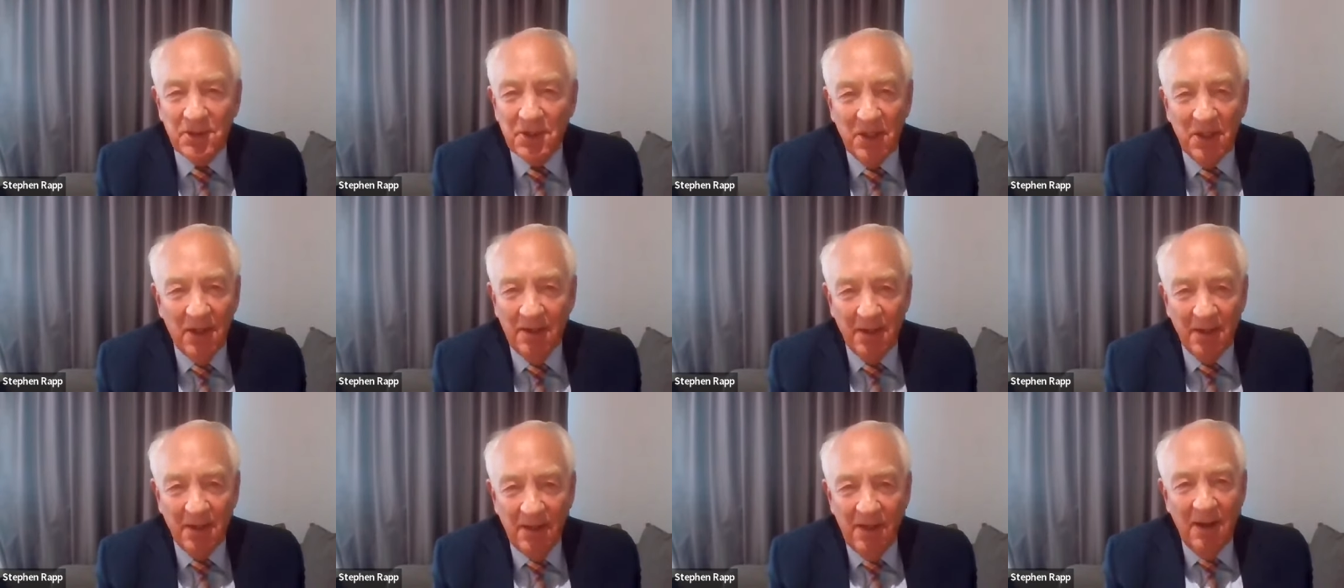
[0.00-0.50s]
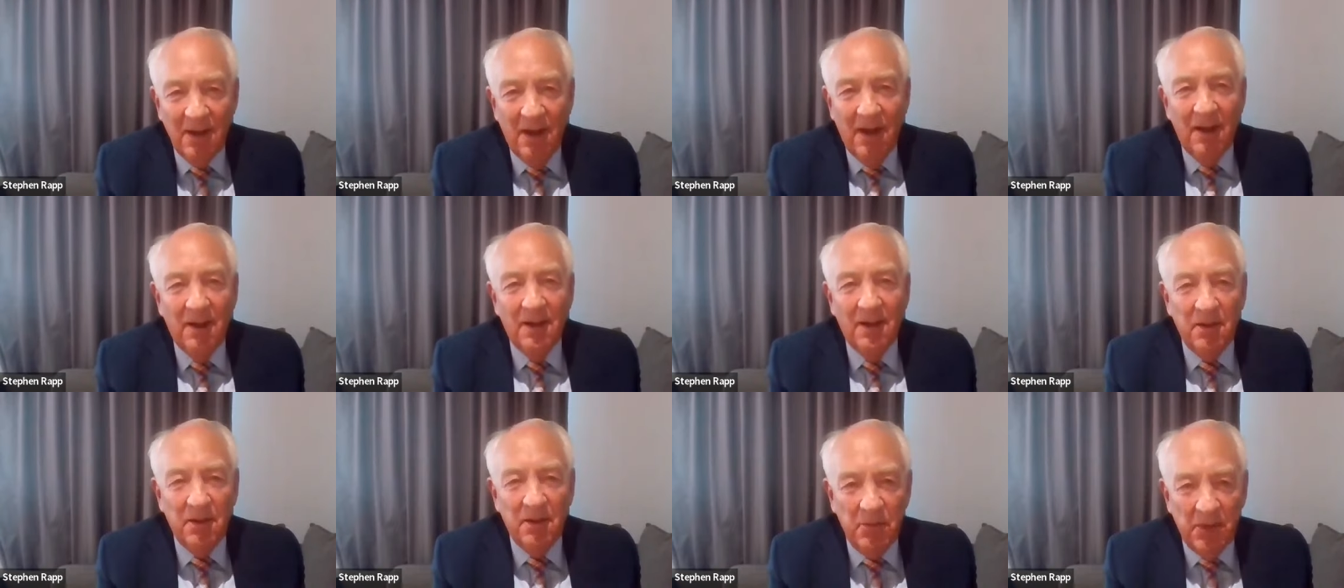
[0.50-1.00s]

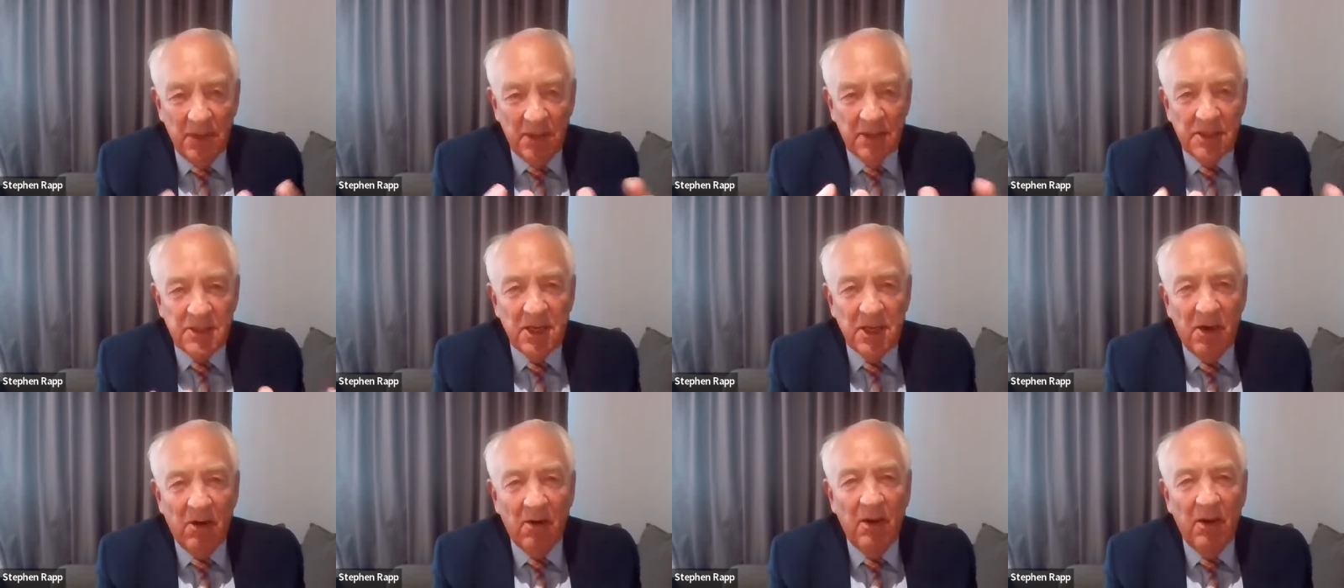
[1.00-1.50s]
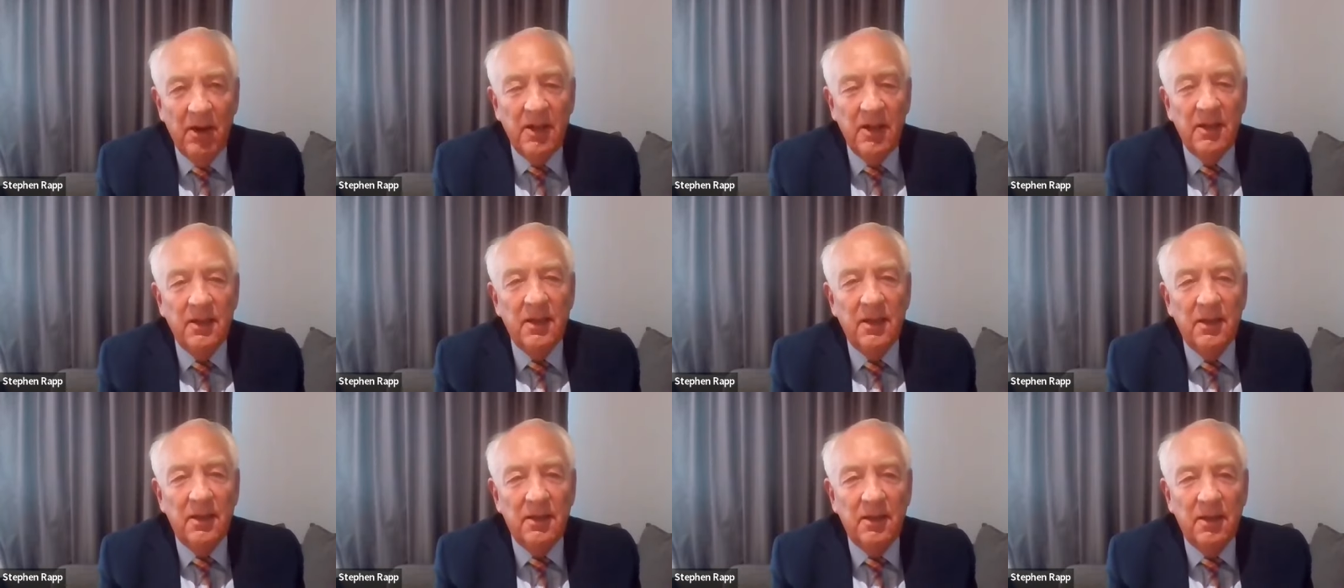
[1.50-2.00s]
the military,
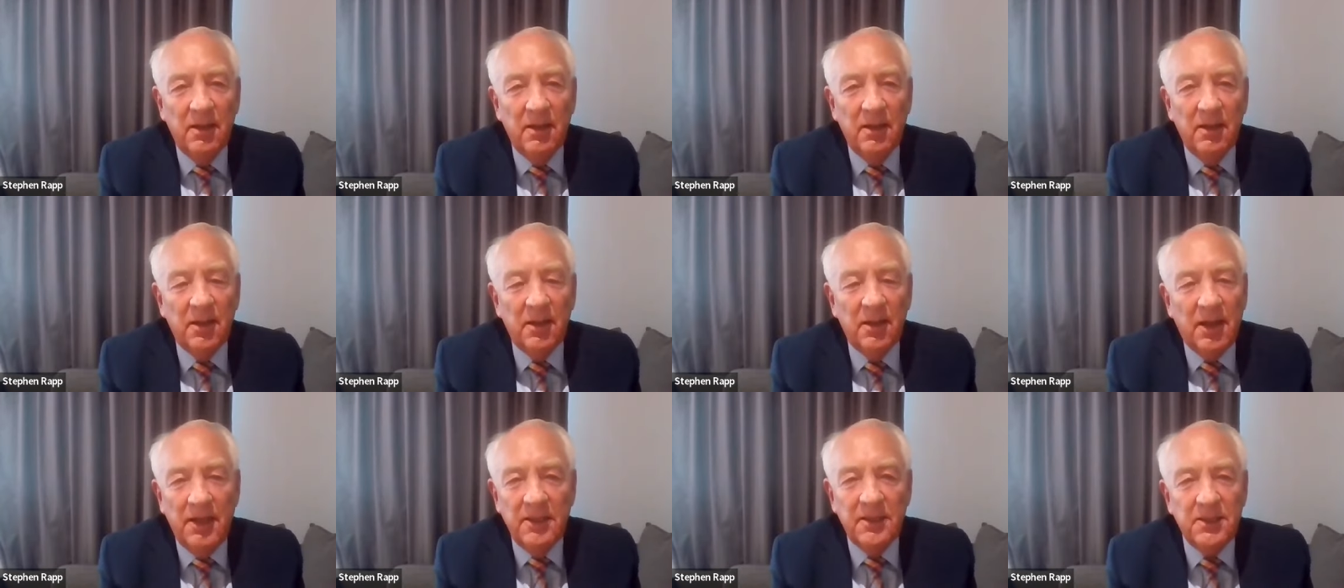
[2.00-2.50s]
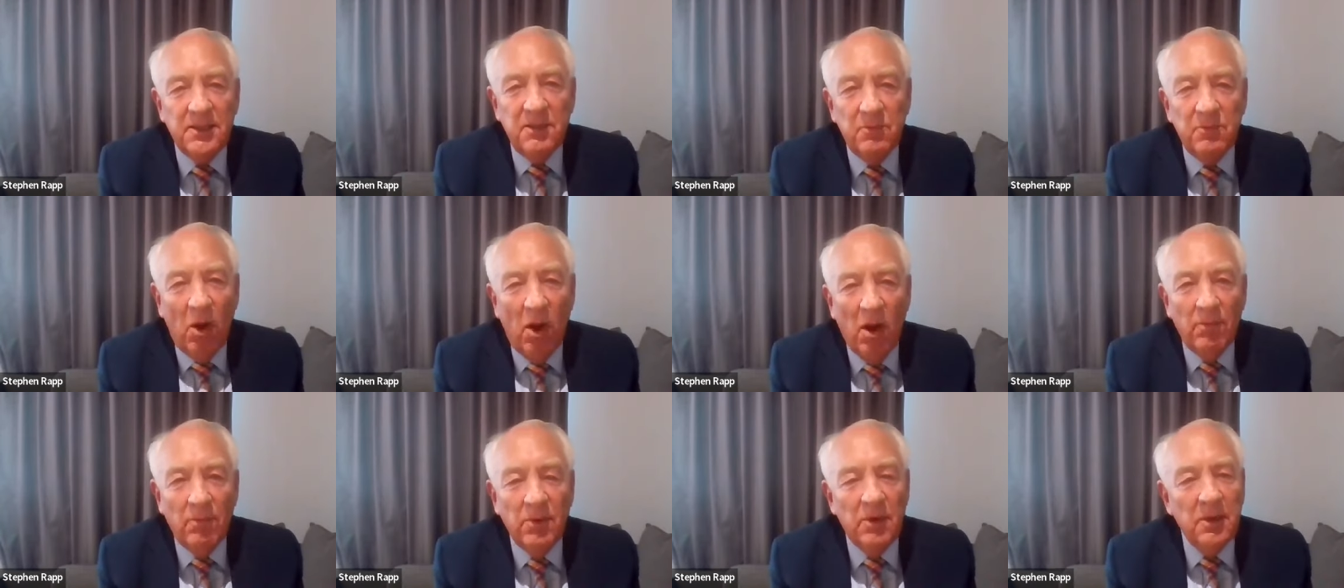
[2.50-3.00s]
the case that
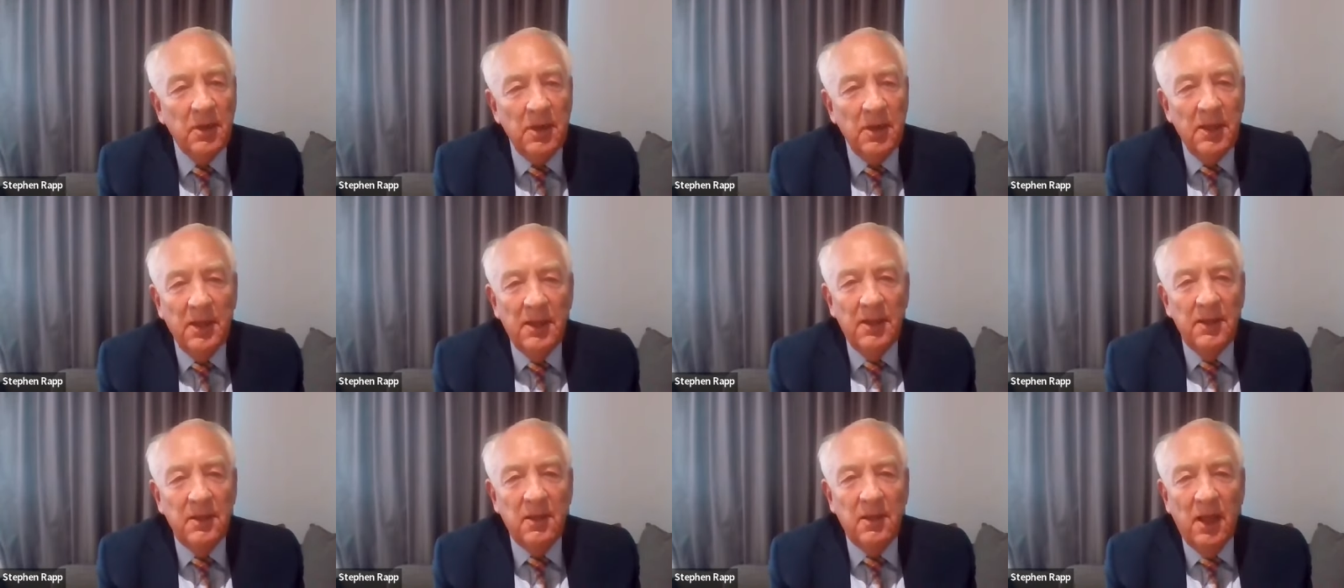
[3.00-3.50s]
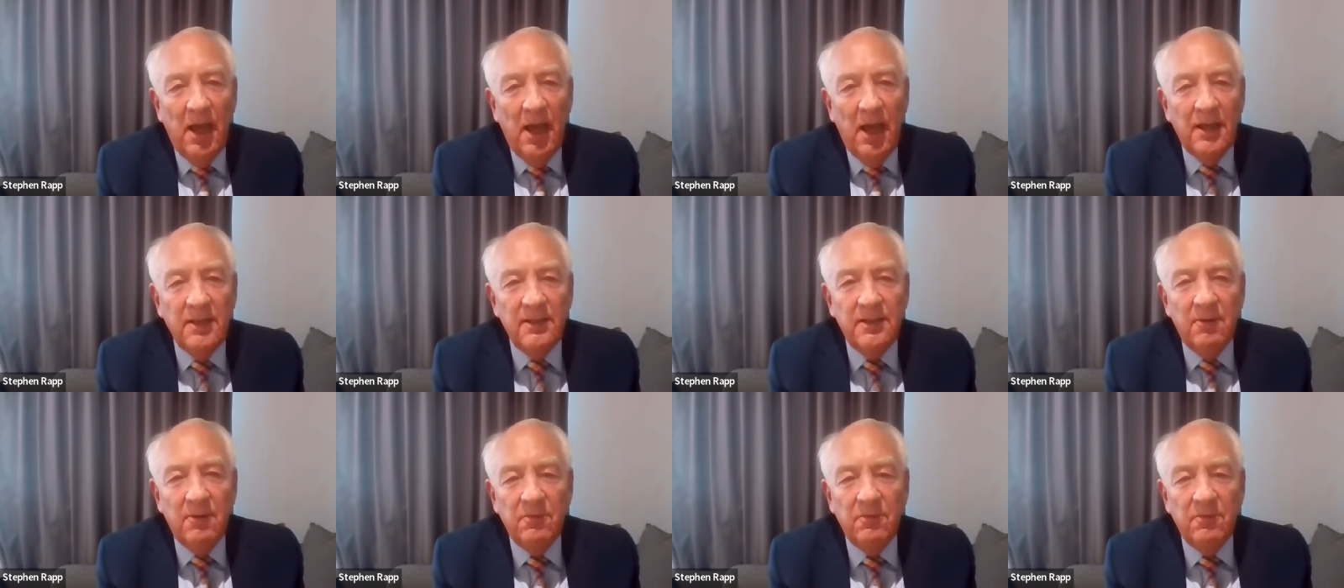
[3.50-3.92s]
Barbara led,